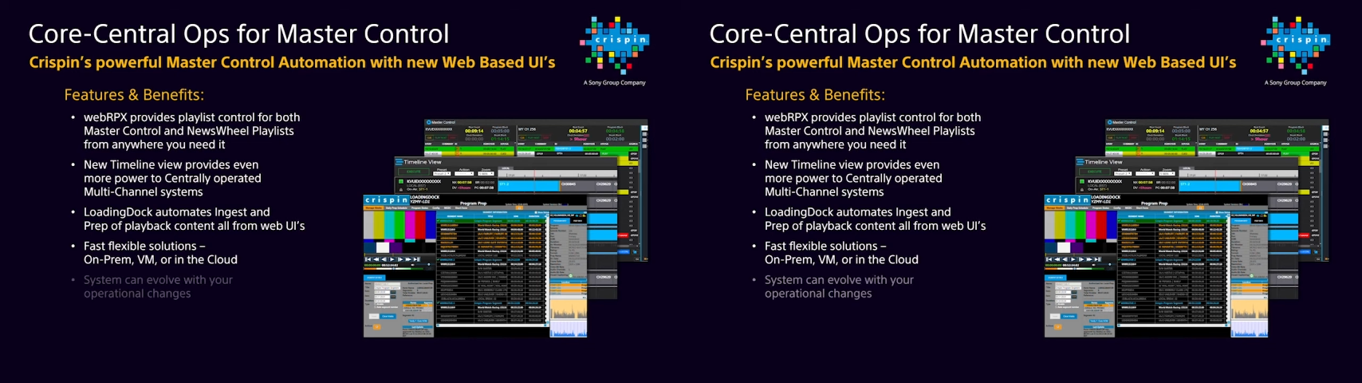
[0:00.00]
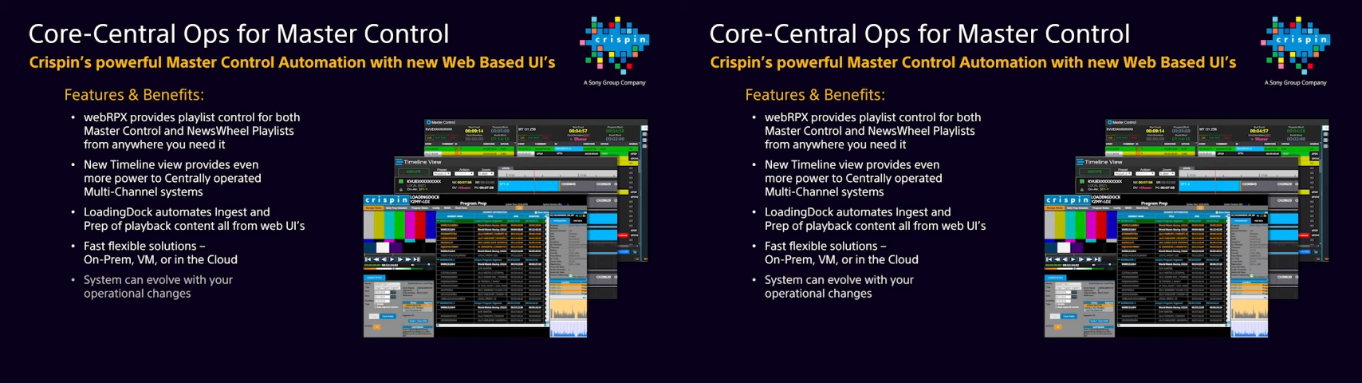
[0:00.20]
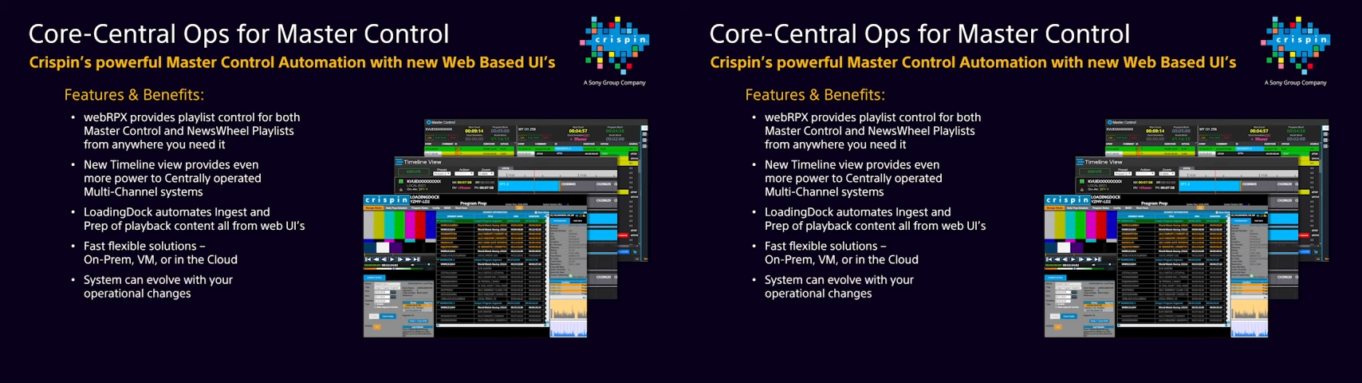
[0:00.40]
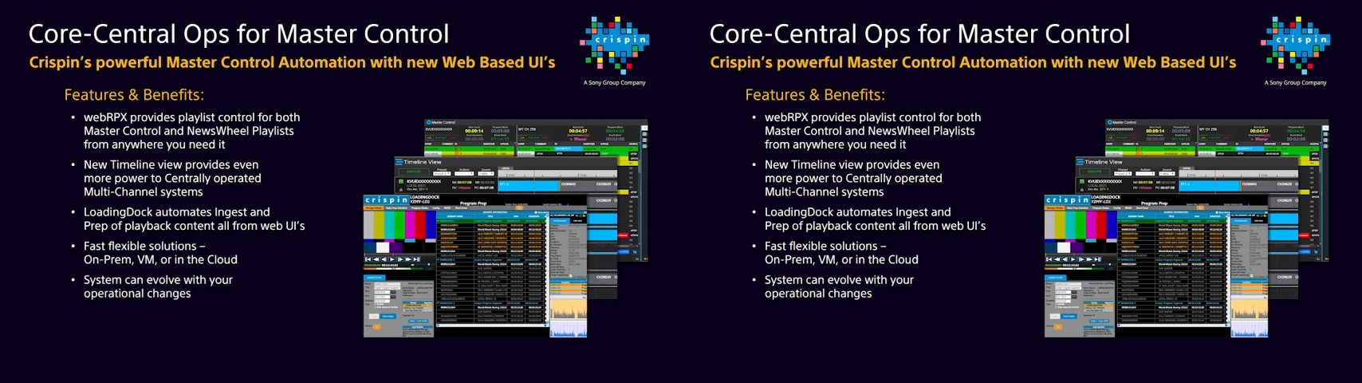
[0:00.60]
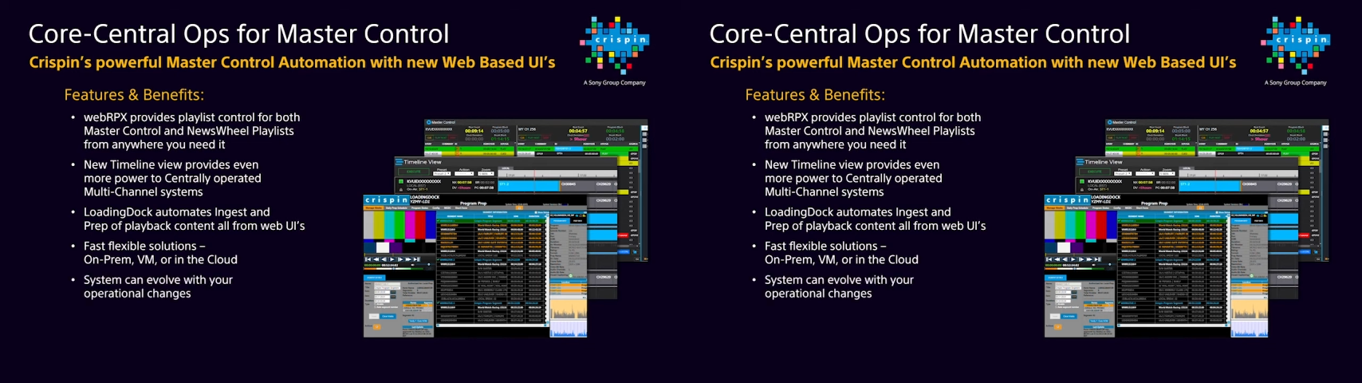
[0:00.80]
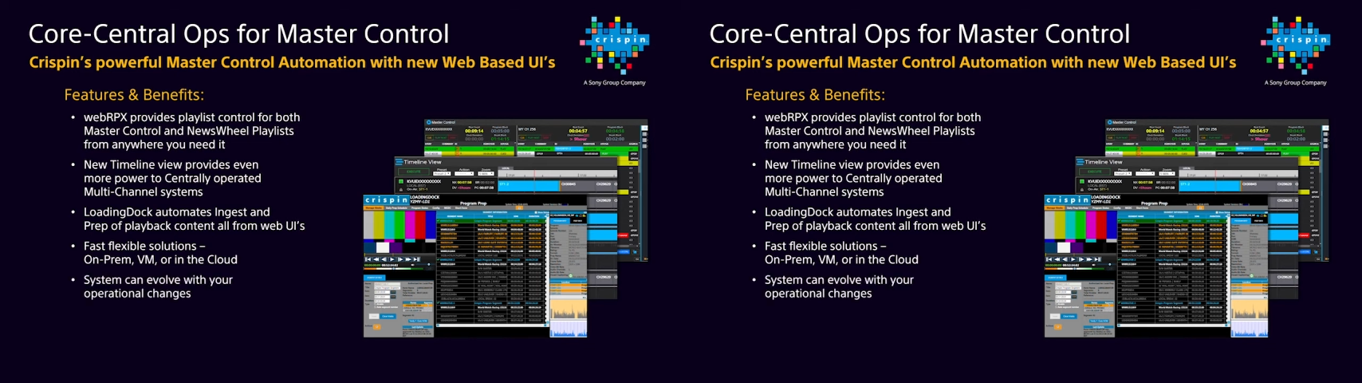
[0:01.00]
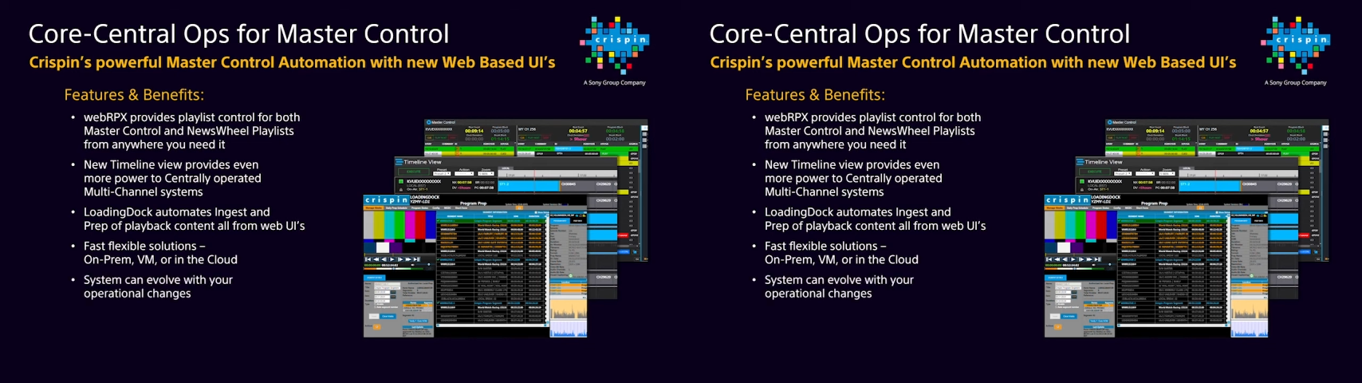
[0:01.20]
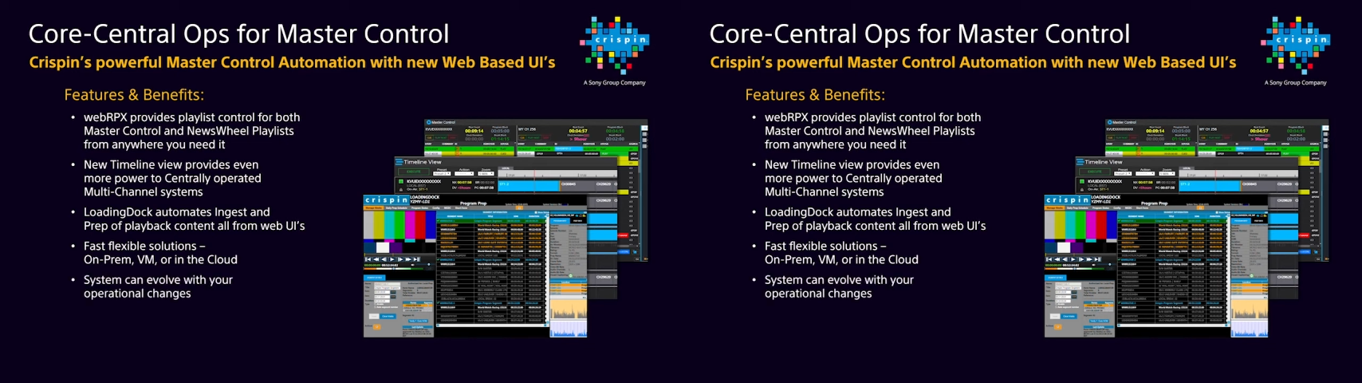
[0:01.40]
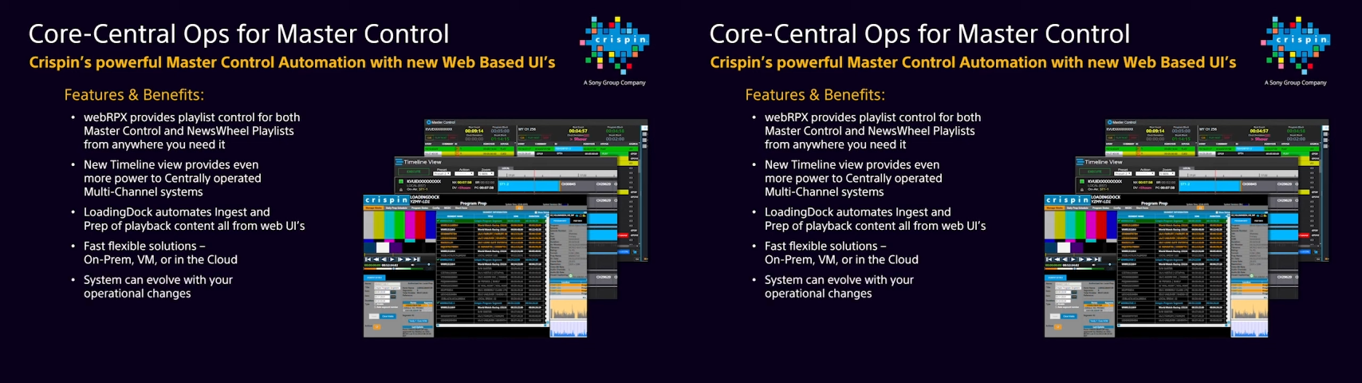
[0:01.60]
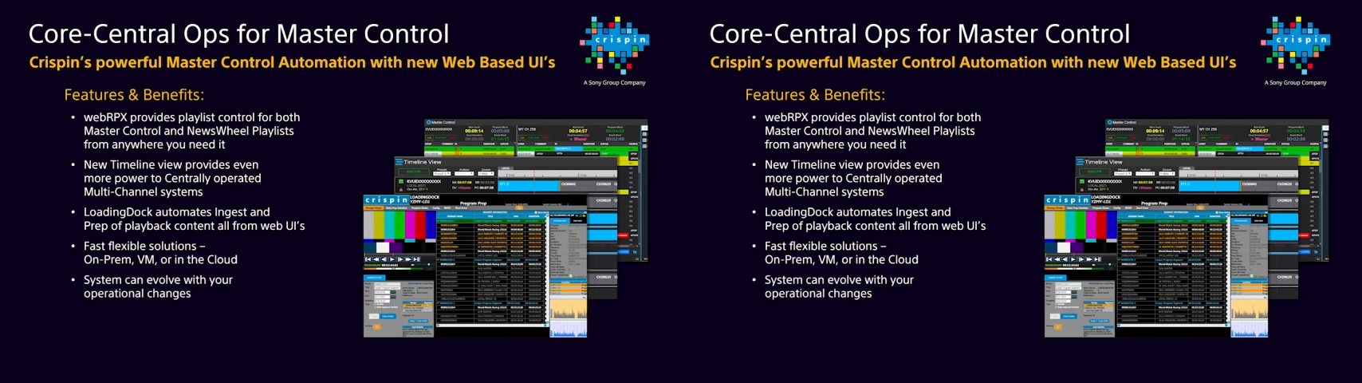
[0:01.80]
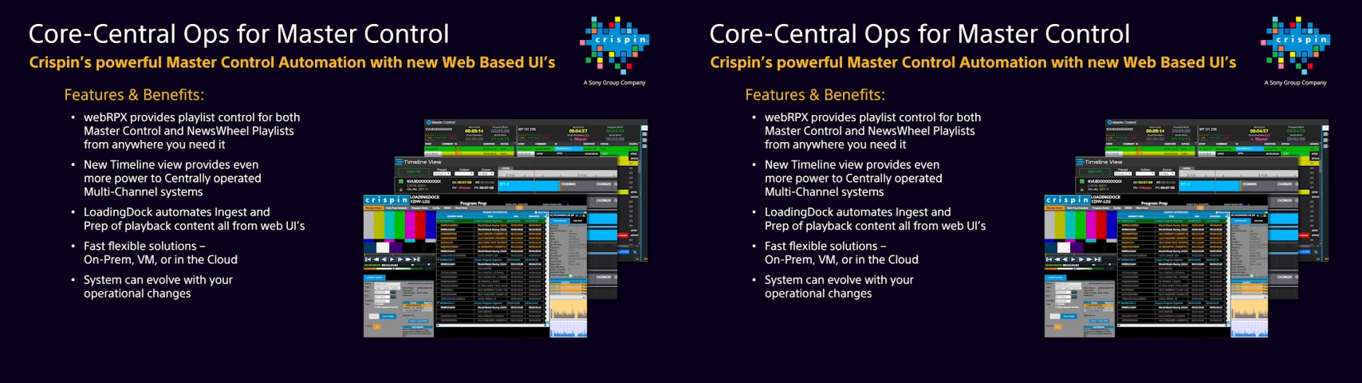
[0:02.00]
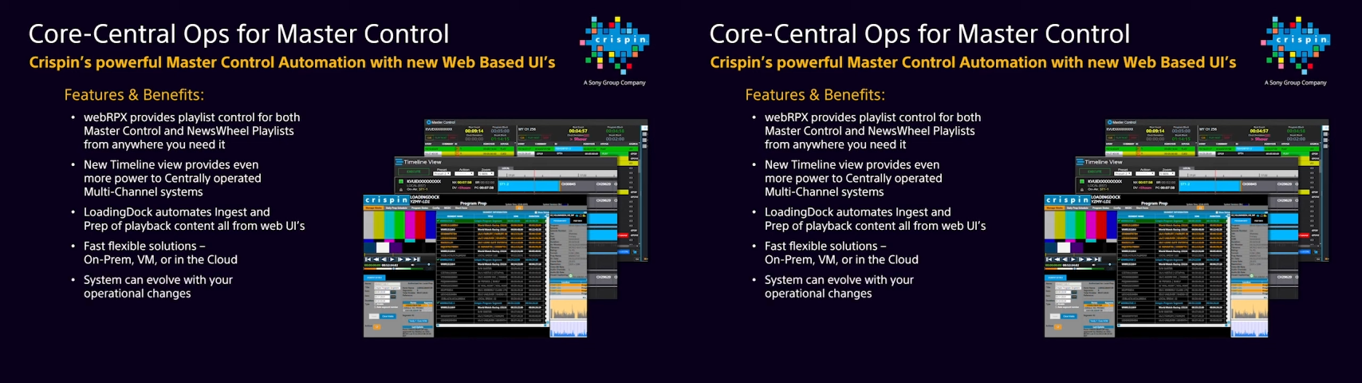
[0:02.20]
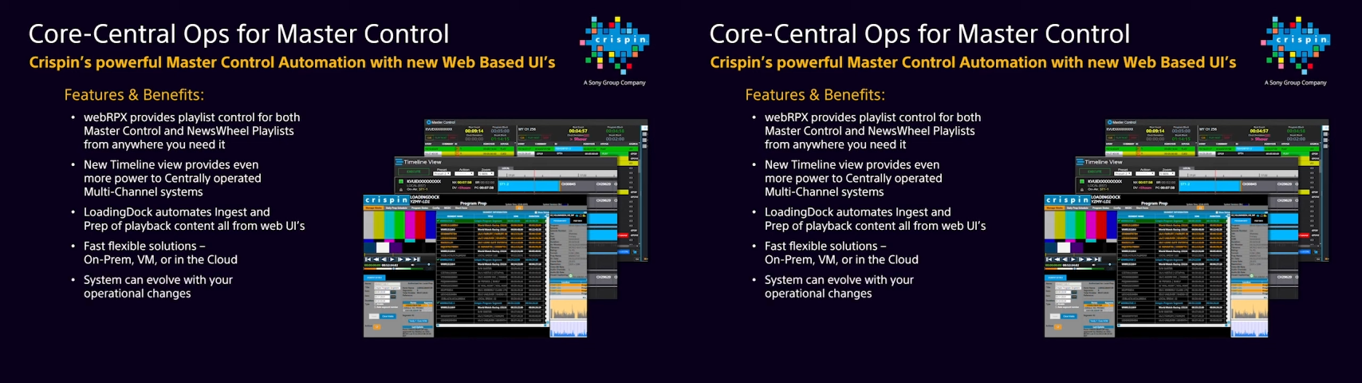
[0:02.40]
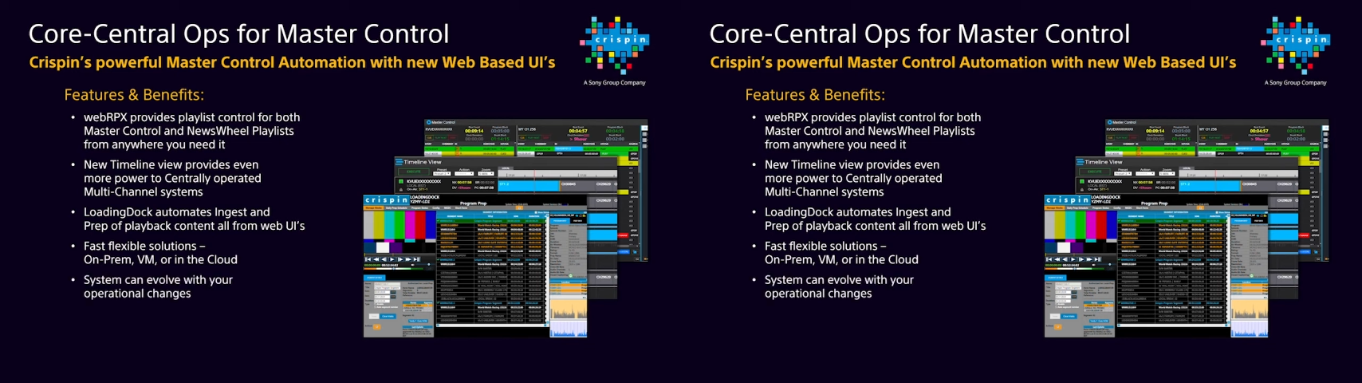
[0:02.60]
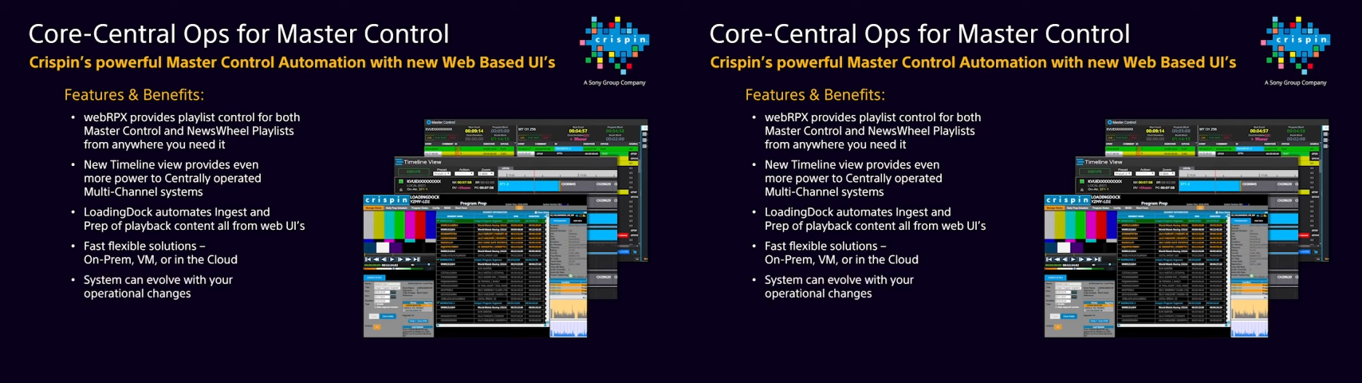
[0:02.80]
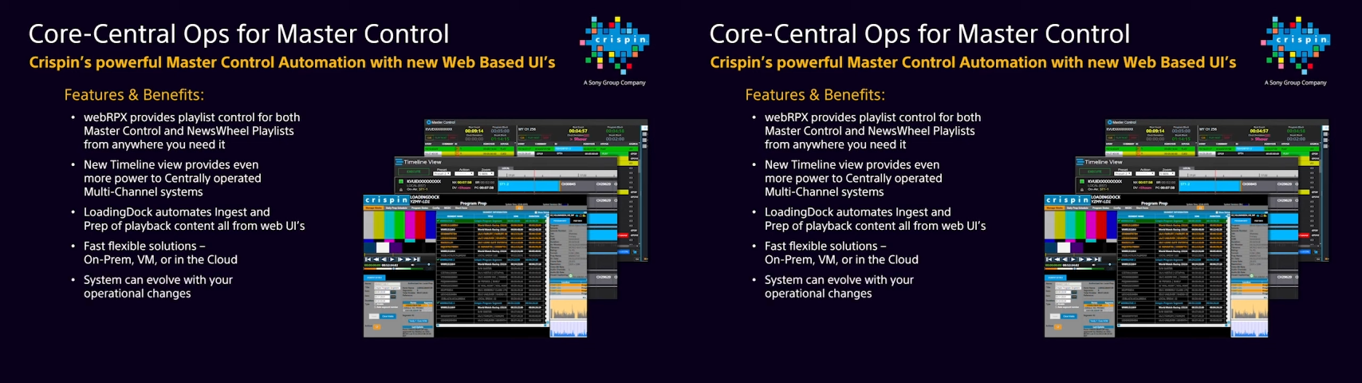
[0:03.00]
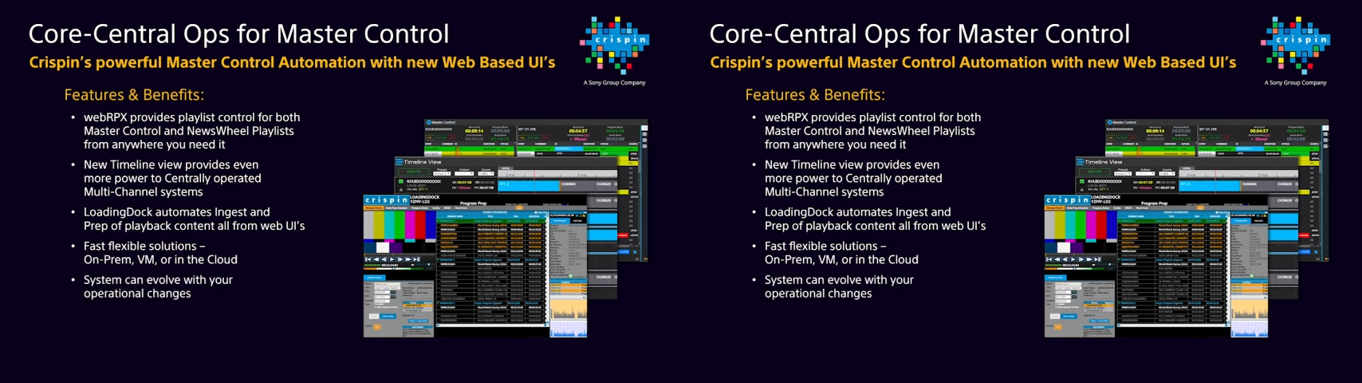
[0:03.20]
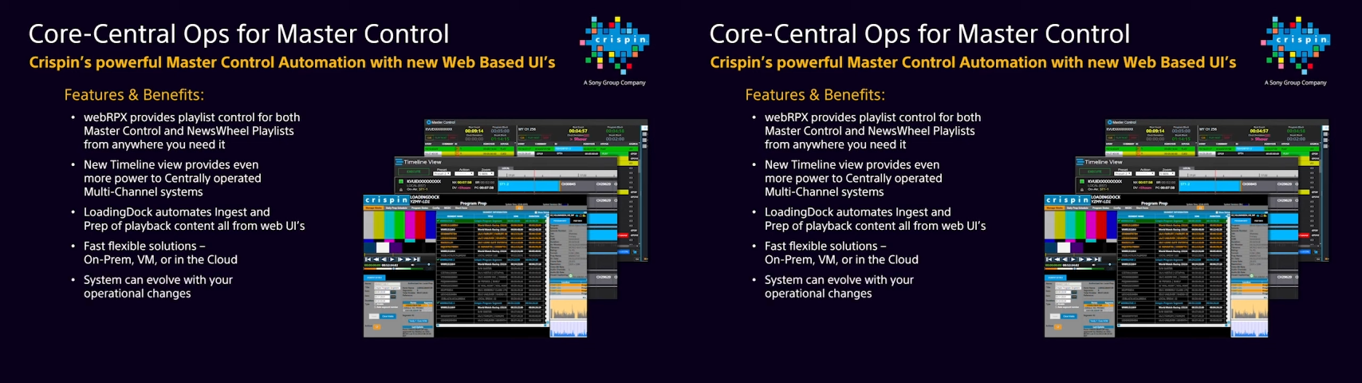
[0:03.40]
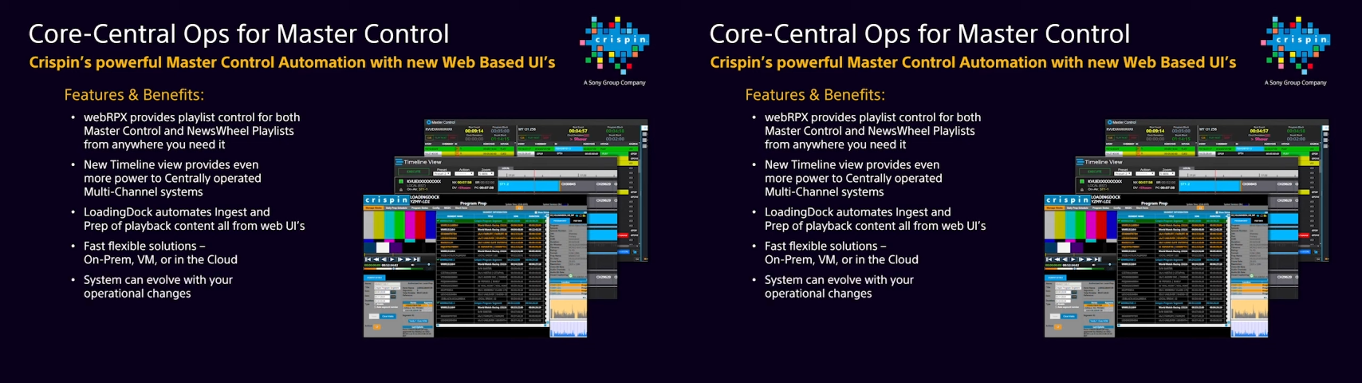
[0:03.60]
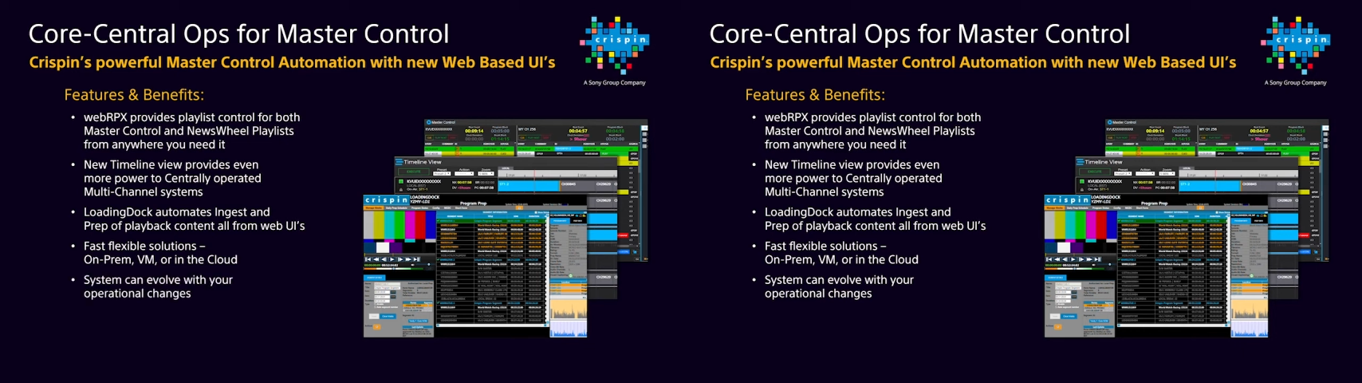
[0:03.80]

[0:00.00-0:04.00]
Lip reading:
Nobody's mouth can be seen.